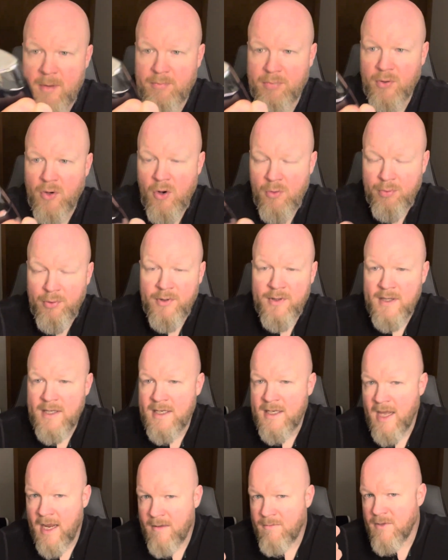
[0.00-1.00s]

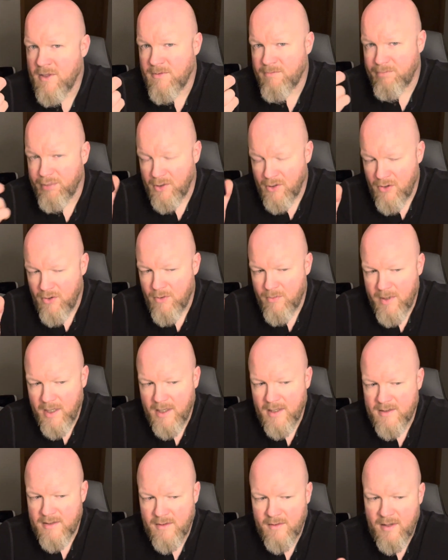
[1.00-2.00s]
appropriately named this blue
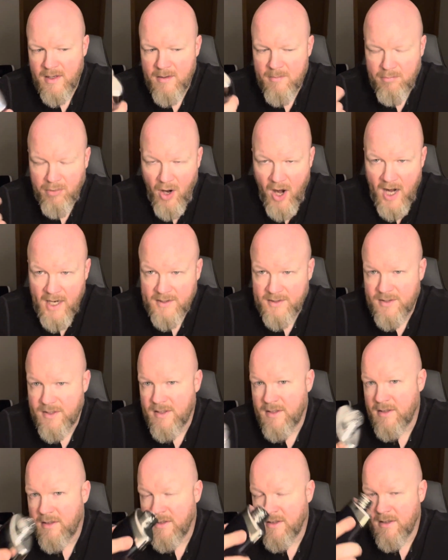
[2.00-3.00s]
because of the
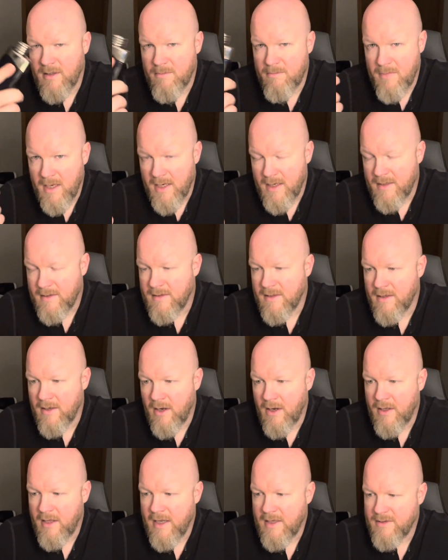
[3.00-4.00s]
Embroxen and the mint and
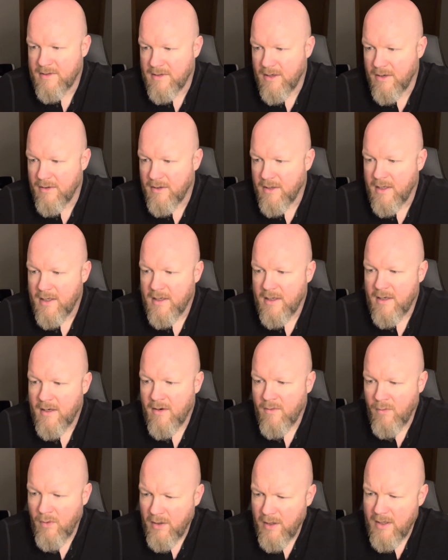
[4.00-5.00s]
all that. So,
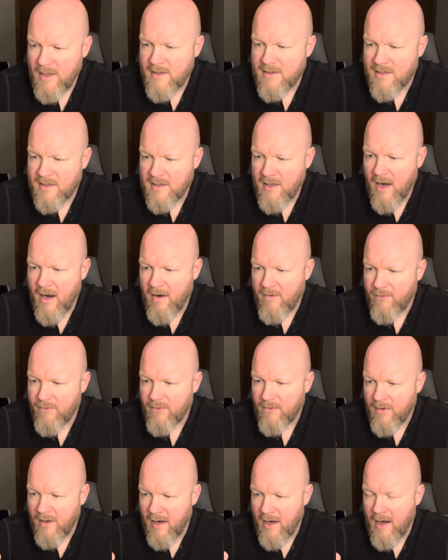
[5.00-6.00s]
really good
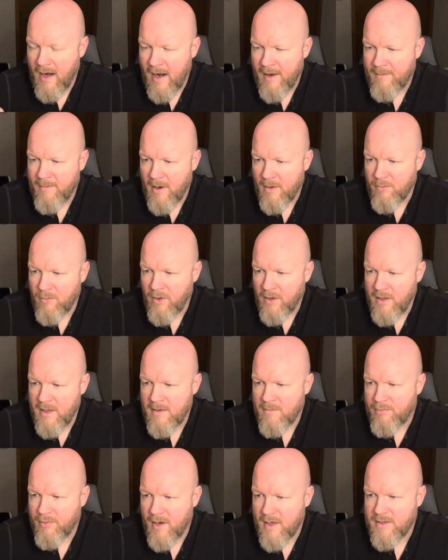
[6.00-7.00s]
stuff. I'm really
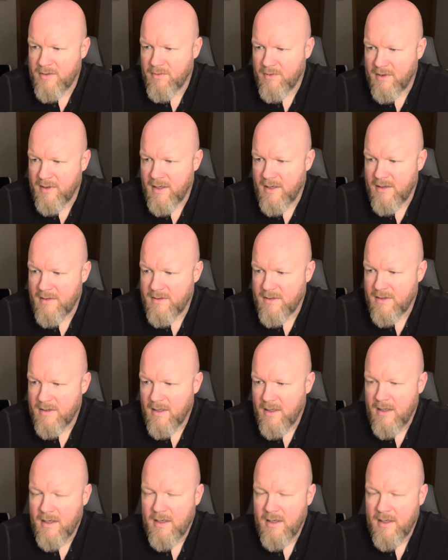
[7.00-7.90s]
impressed with this.